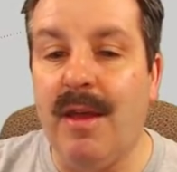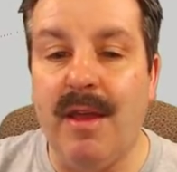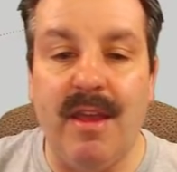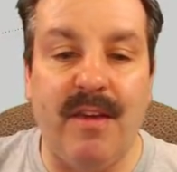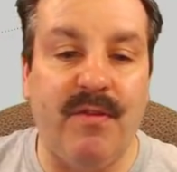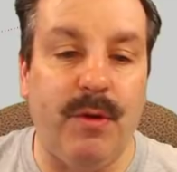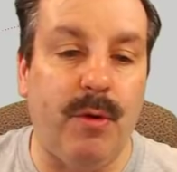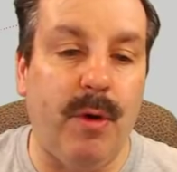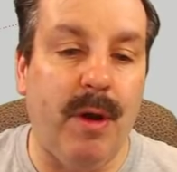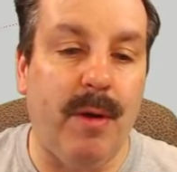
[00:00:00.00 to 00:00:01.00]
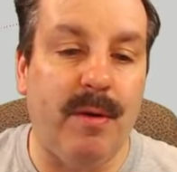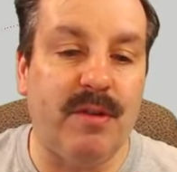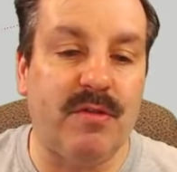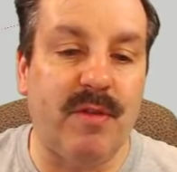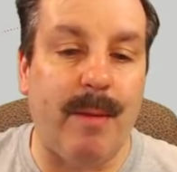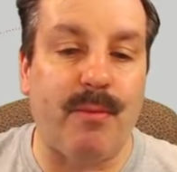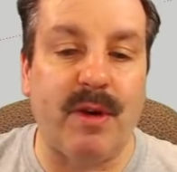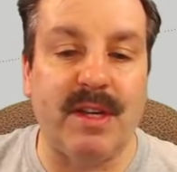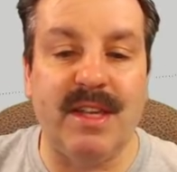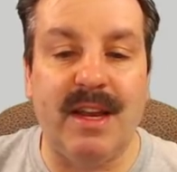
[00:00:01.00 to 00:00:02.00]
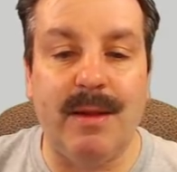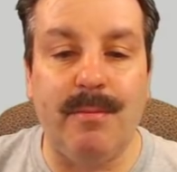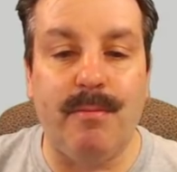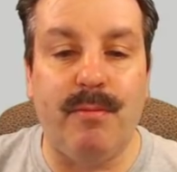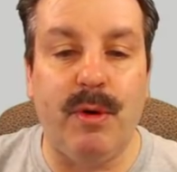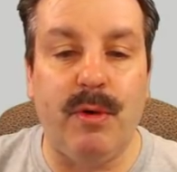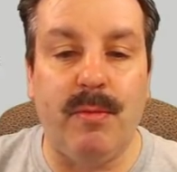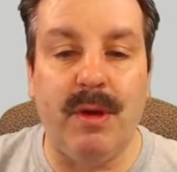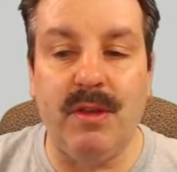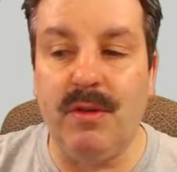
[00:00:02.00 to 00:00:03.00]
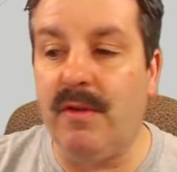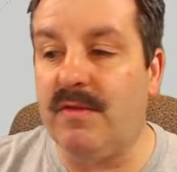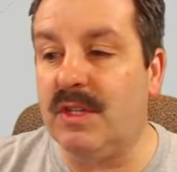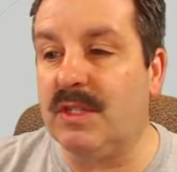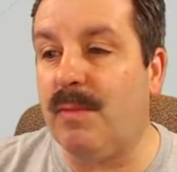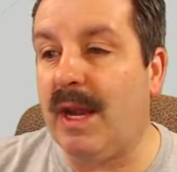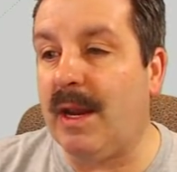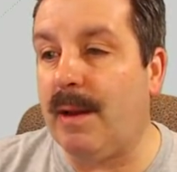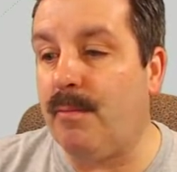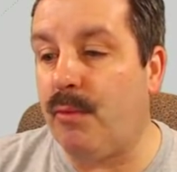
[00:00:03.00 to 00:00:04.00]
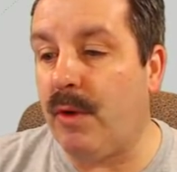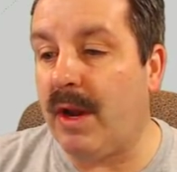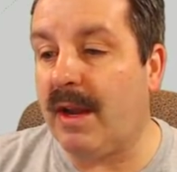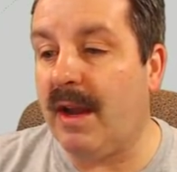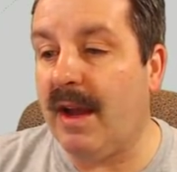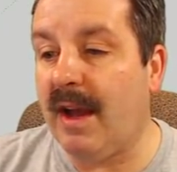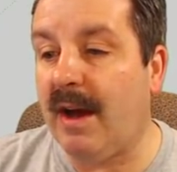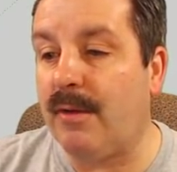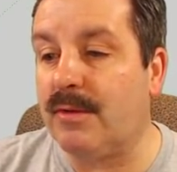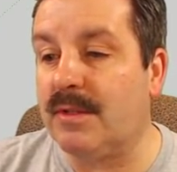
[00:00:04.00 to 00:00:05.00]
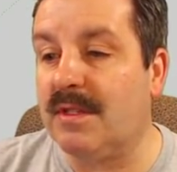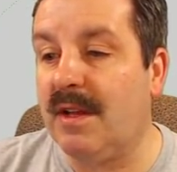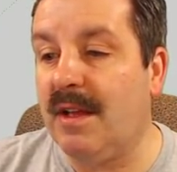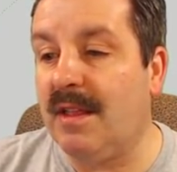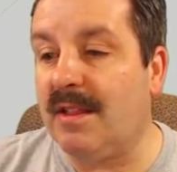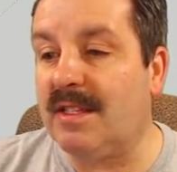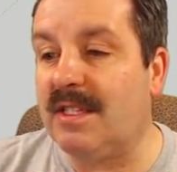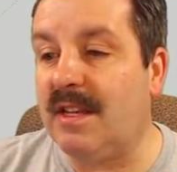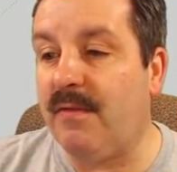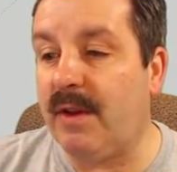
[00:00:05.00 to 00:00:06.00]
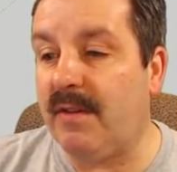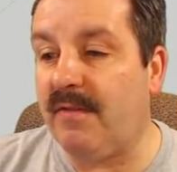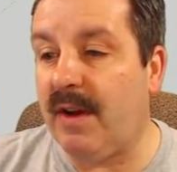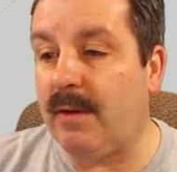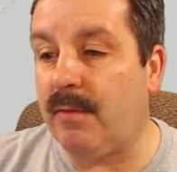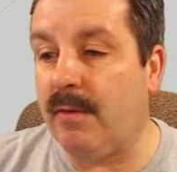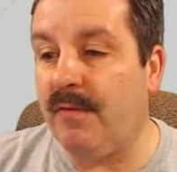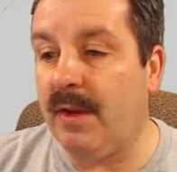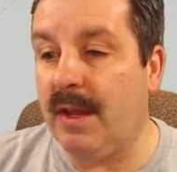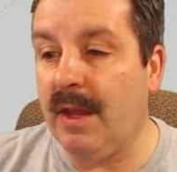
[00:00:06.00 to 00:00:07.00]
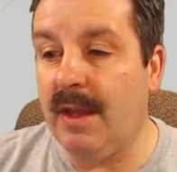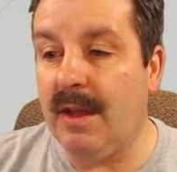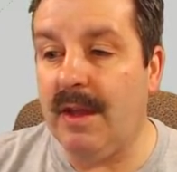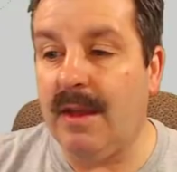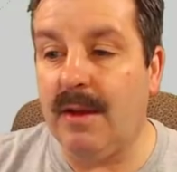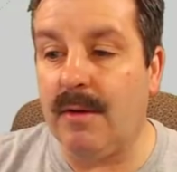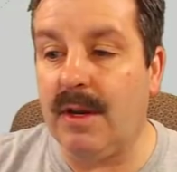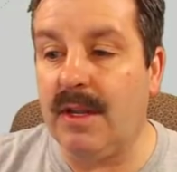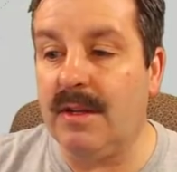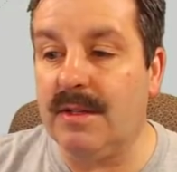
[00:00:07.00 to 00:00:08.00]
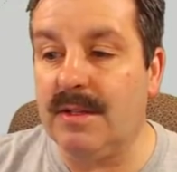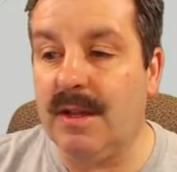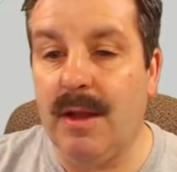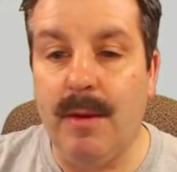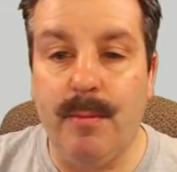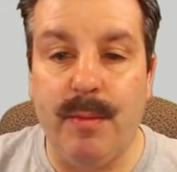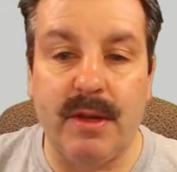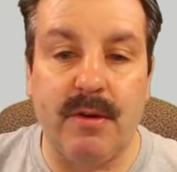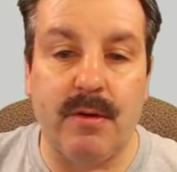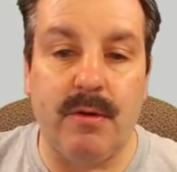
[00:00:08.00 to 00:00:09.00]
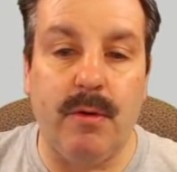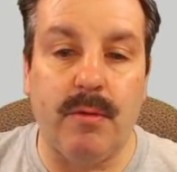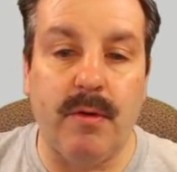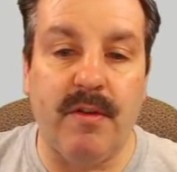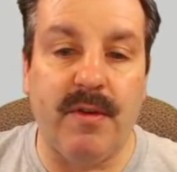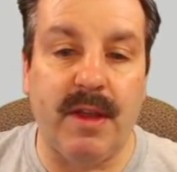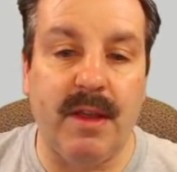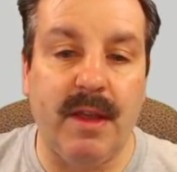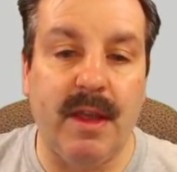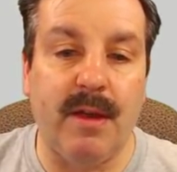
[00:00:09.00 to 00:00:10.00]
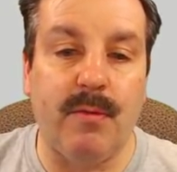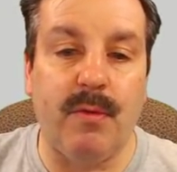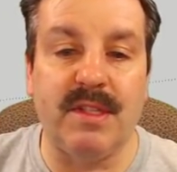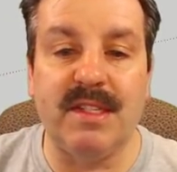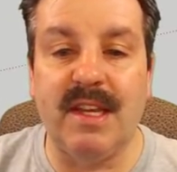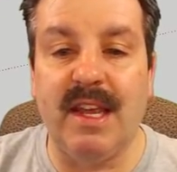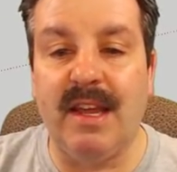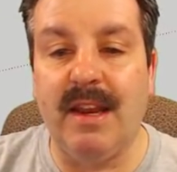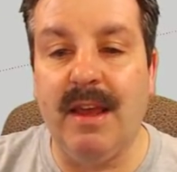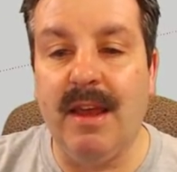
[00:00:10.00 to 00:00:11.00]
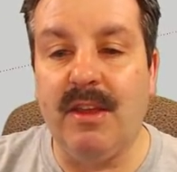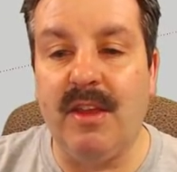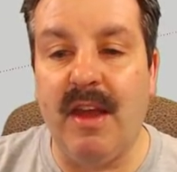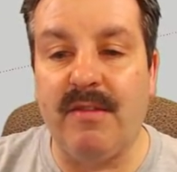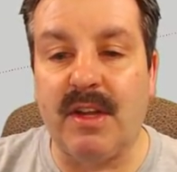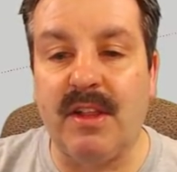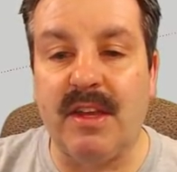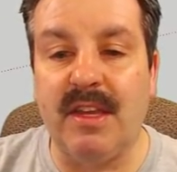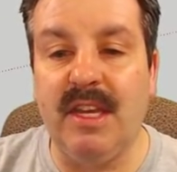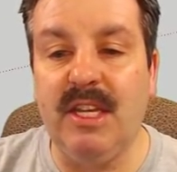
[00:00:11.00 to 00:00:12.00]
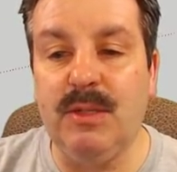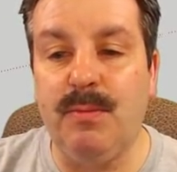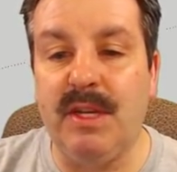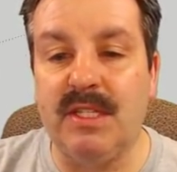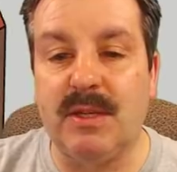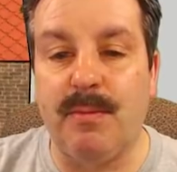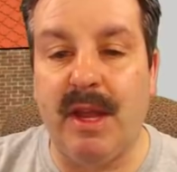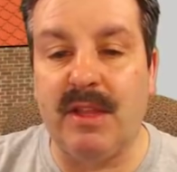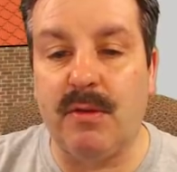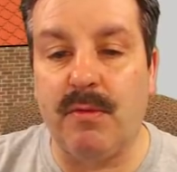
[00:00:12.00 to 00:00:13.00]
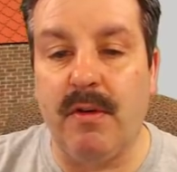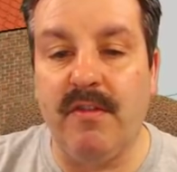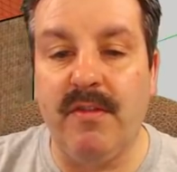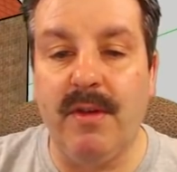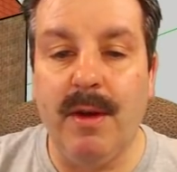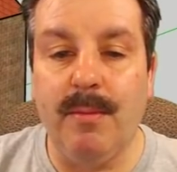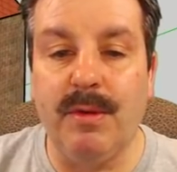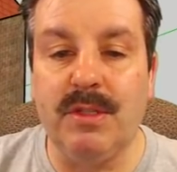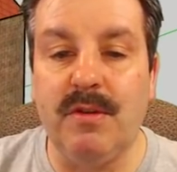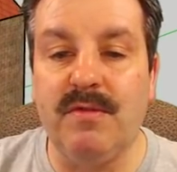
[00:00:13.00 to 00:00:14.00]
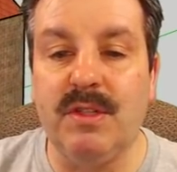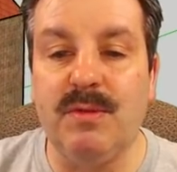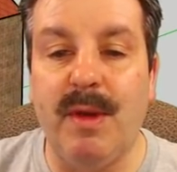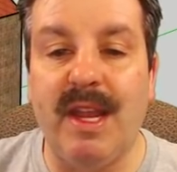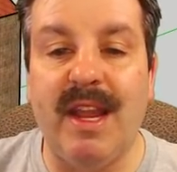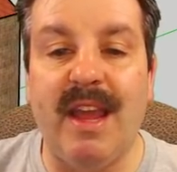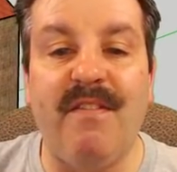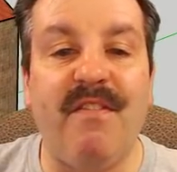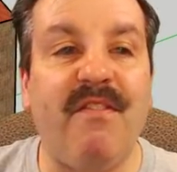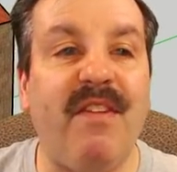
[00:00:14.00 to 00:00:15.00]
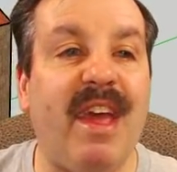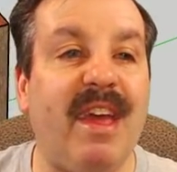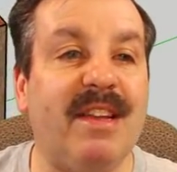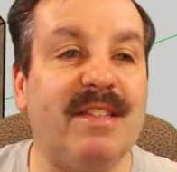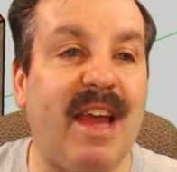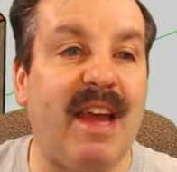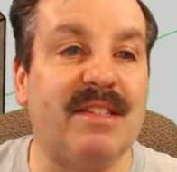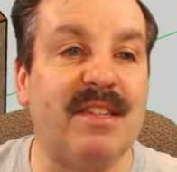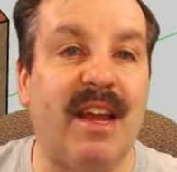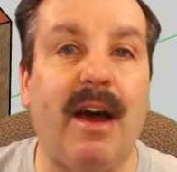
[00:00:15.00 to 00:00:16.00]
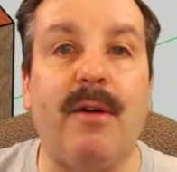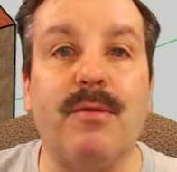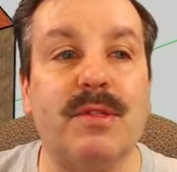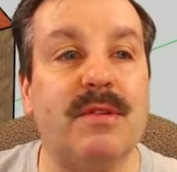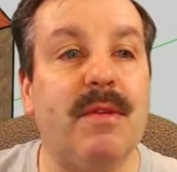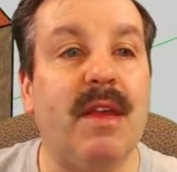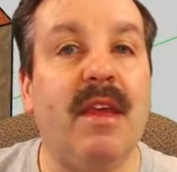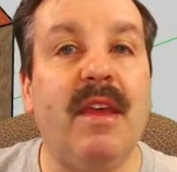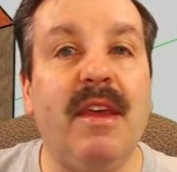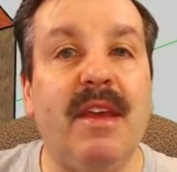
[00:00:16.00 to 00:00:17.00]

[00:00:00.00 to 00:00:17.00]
If you drop bricks on it, boom, you've just made a brick house. Let's see if we can find roofing. Here it is. Pick your cool roofing. And once again, you have to click each piece to paint the roof but you have just made a fantastic house. Hit